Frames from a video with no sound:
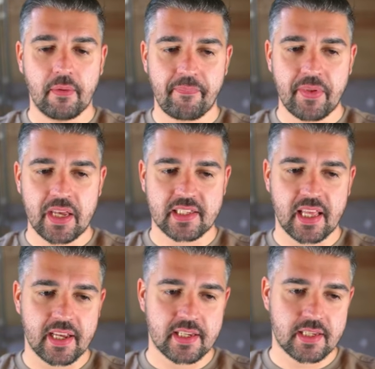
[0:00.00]
is
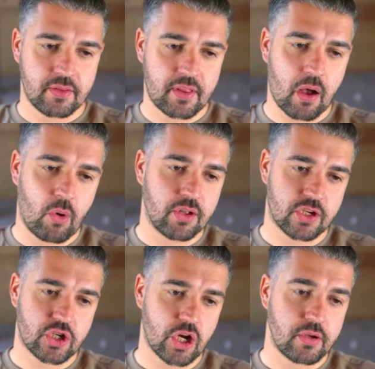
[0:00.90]
this that I wanted to
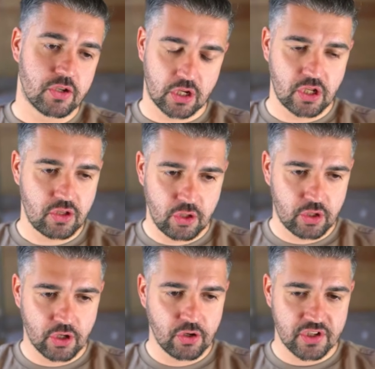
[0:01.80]
show you. So you
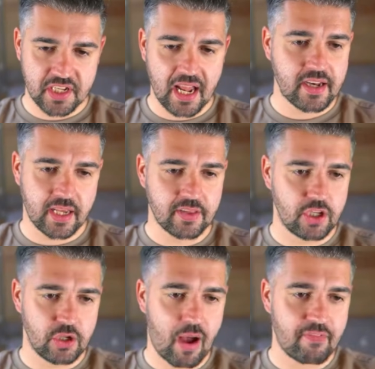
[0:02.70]
can understand that
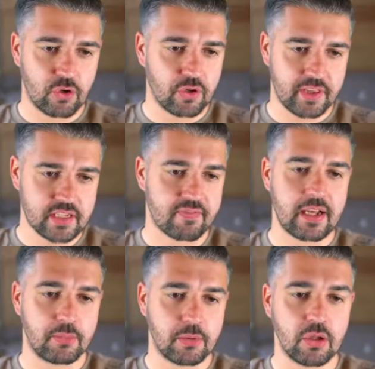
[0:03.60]
you have all of these
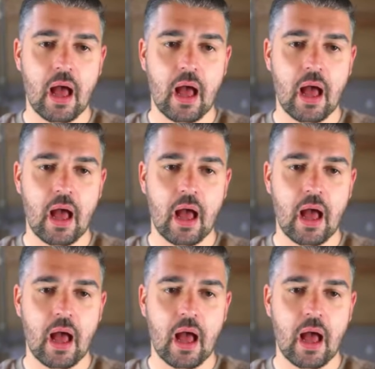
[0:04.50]
available.